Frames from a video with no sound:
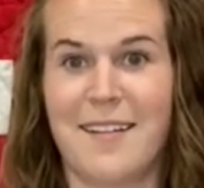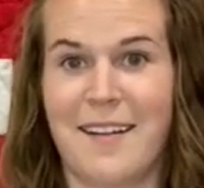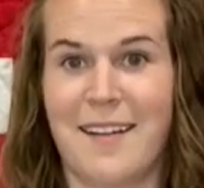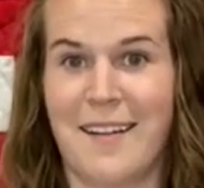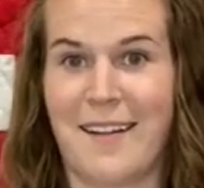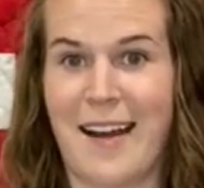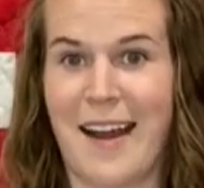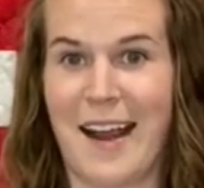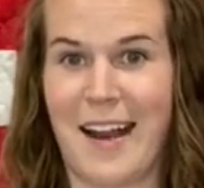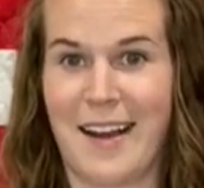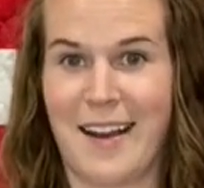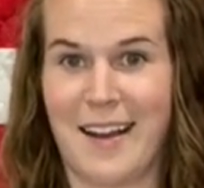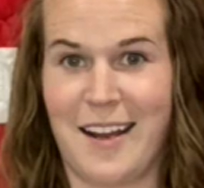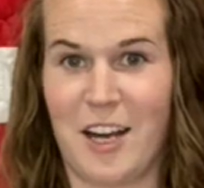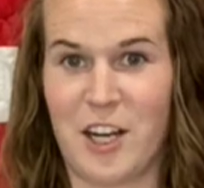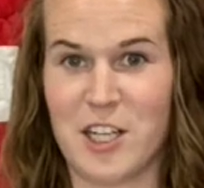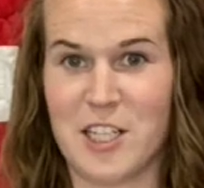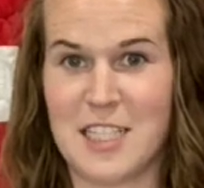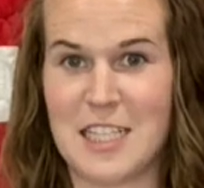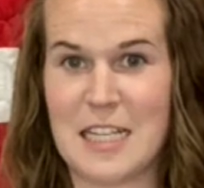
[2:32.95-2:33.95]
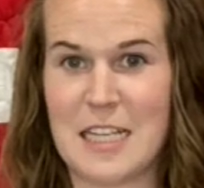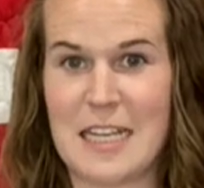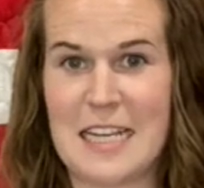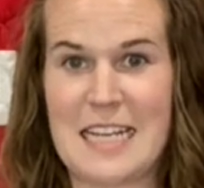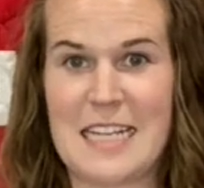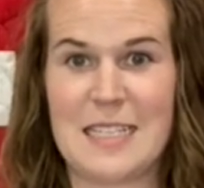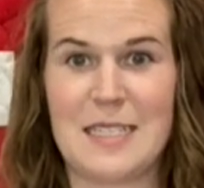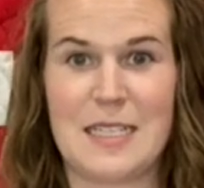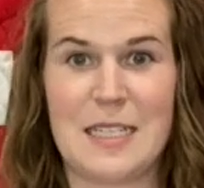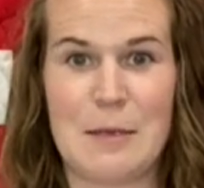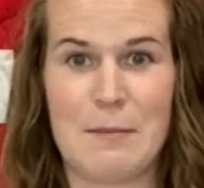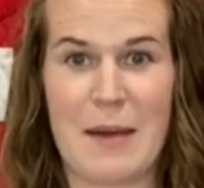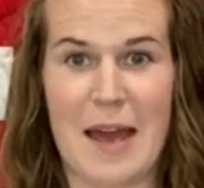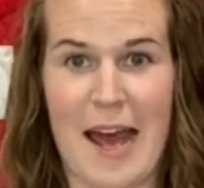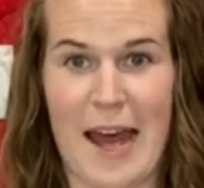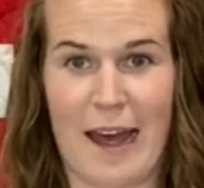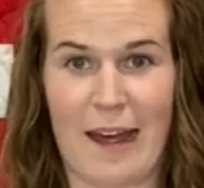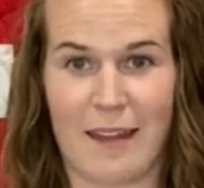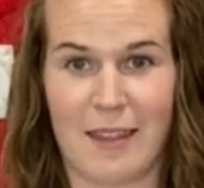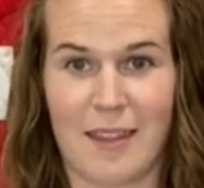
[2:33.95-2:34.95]
All right, here's the easy
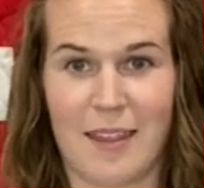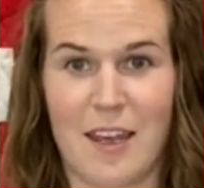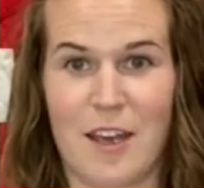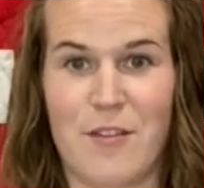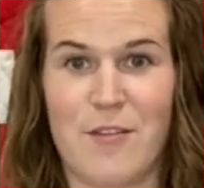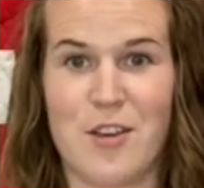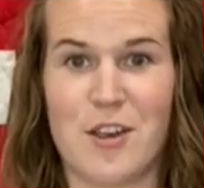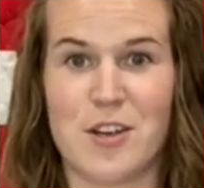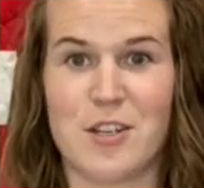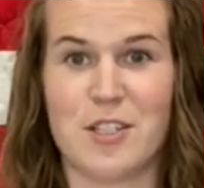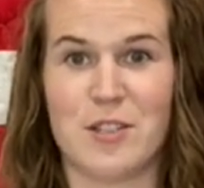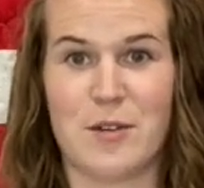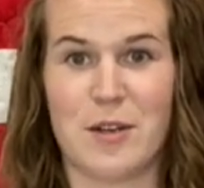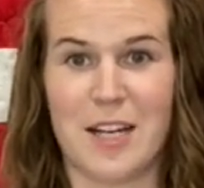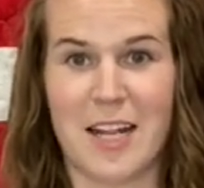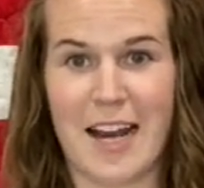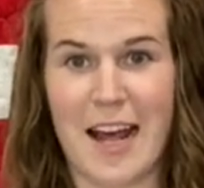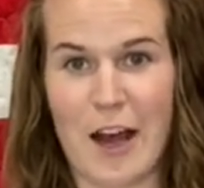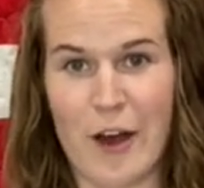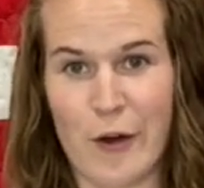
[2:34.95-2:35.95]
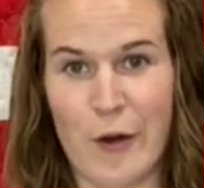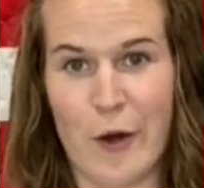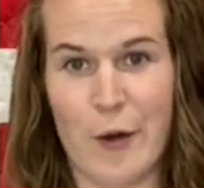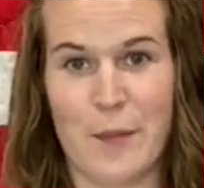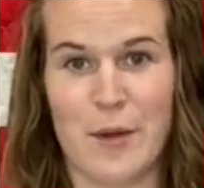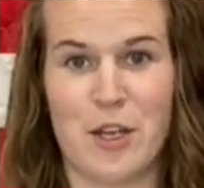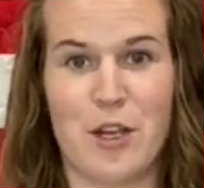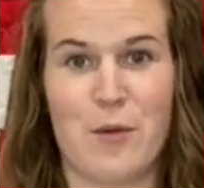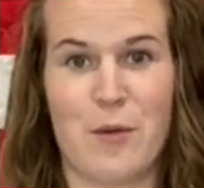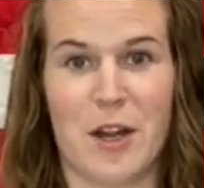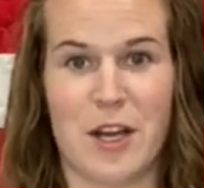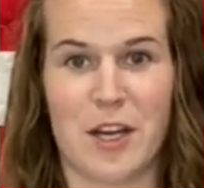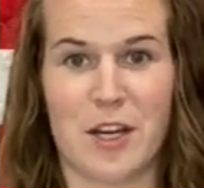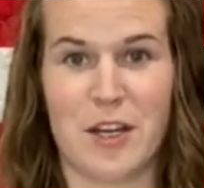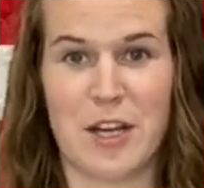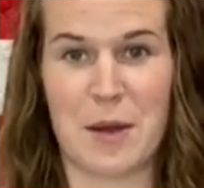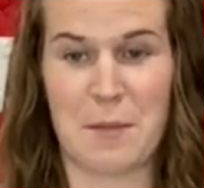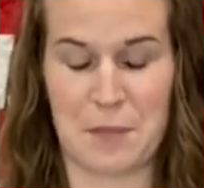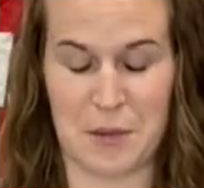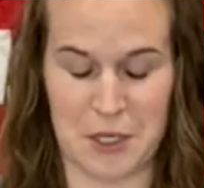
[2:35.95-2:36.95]
math. If you're doing it at home and you want your
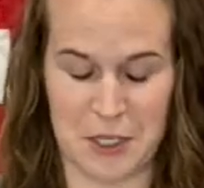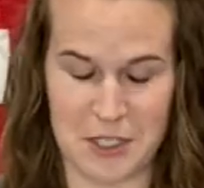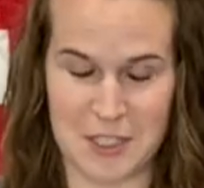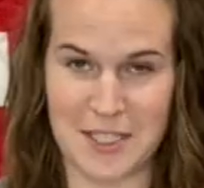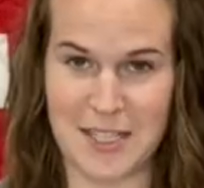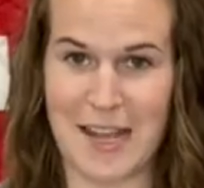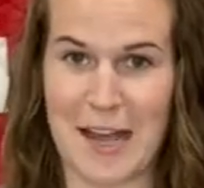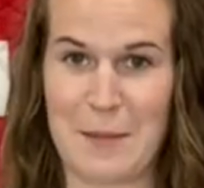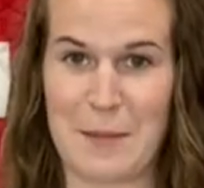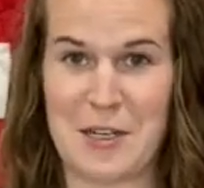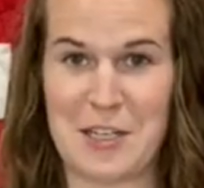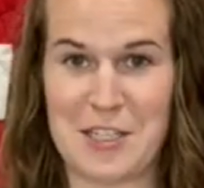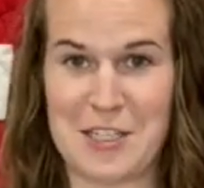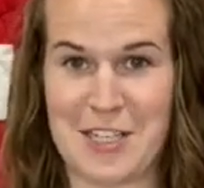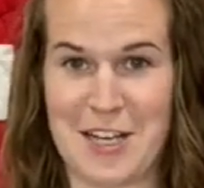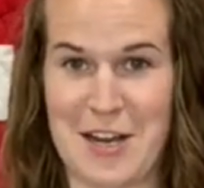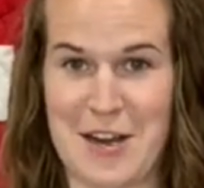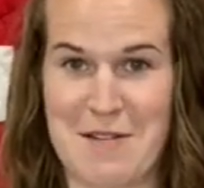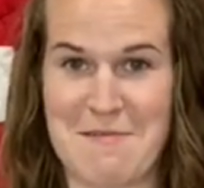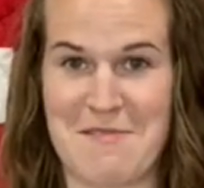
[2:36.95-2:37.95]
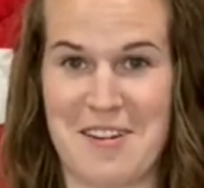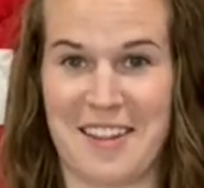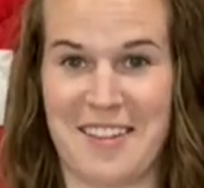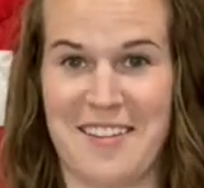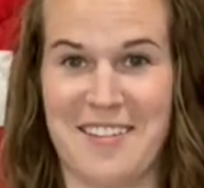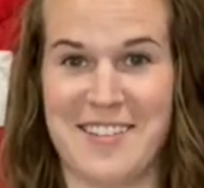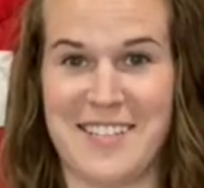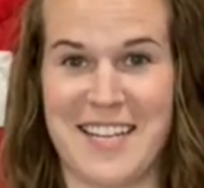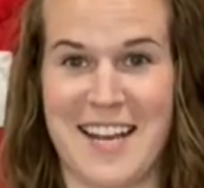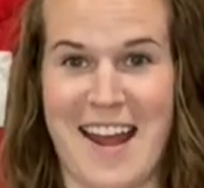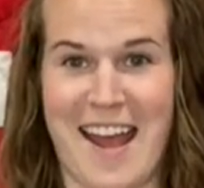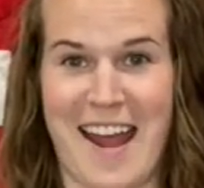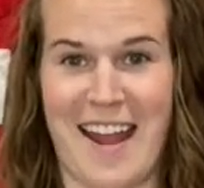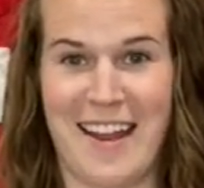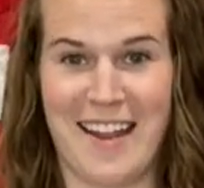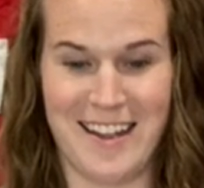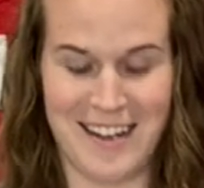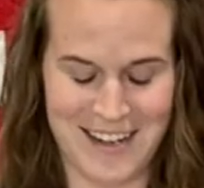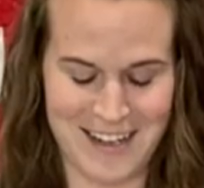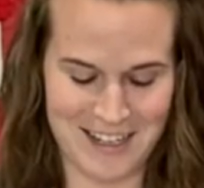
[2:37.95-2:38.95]
numbers, I'm going to share them with you today.
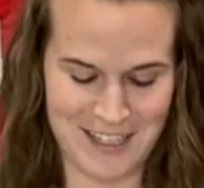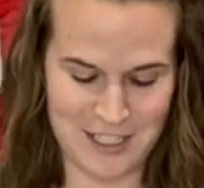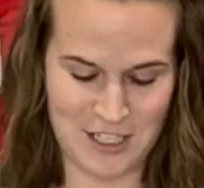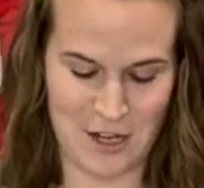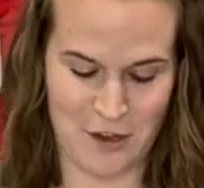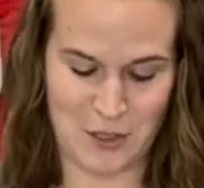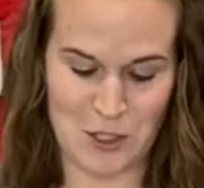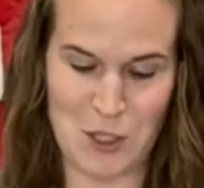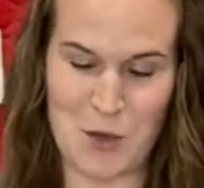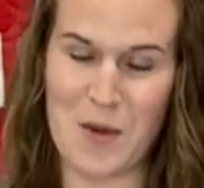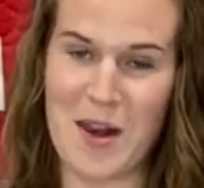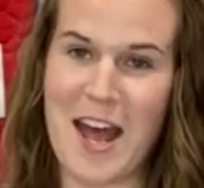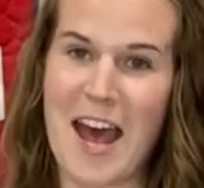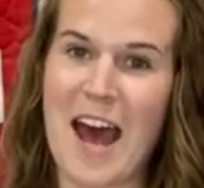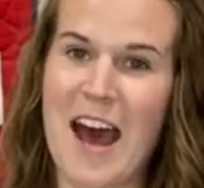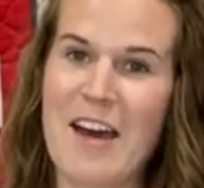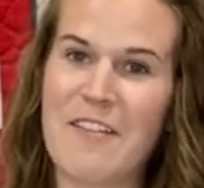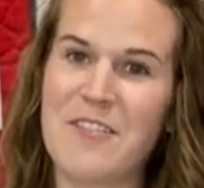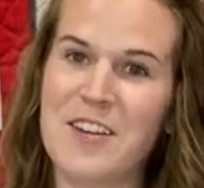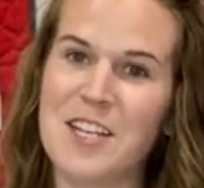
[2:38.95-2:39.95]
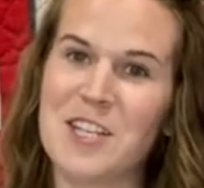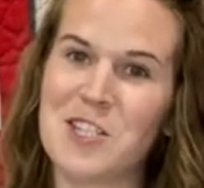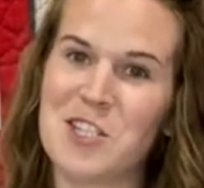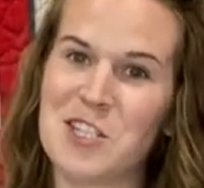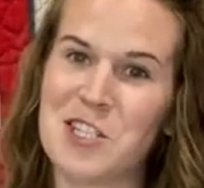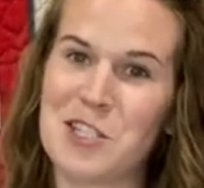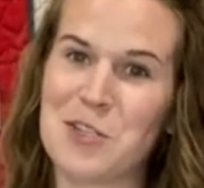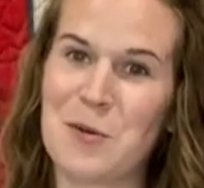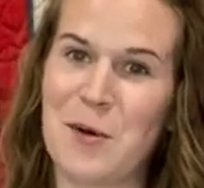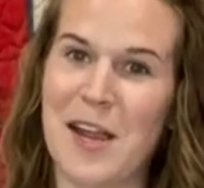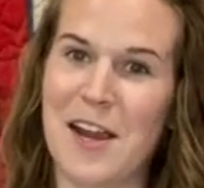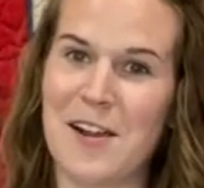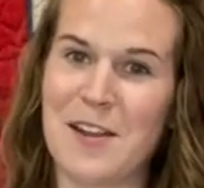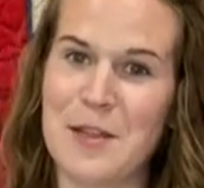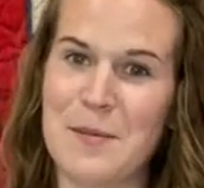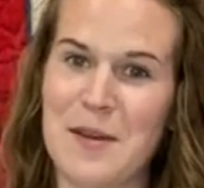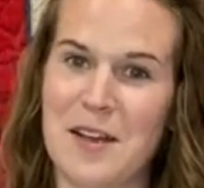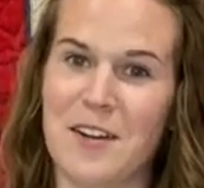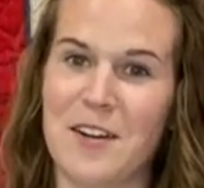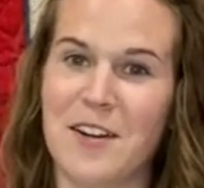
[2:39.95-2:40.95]
So 2.5-inch square in the
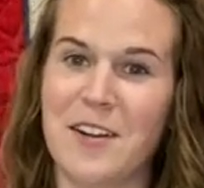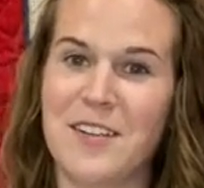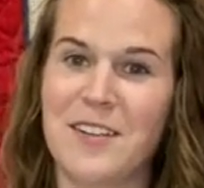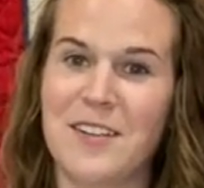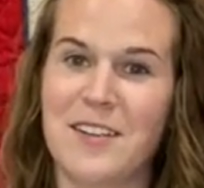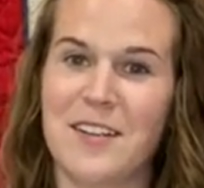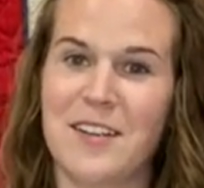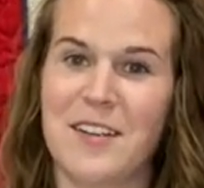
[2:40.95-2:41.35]
middle.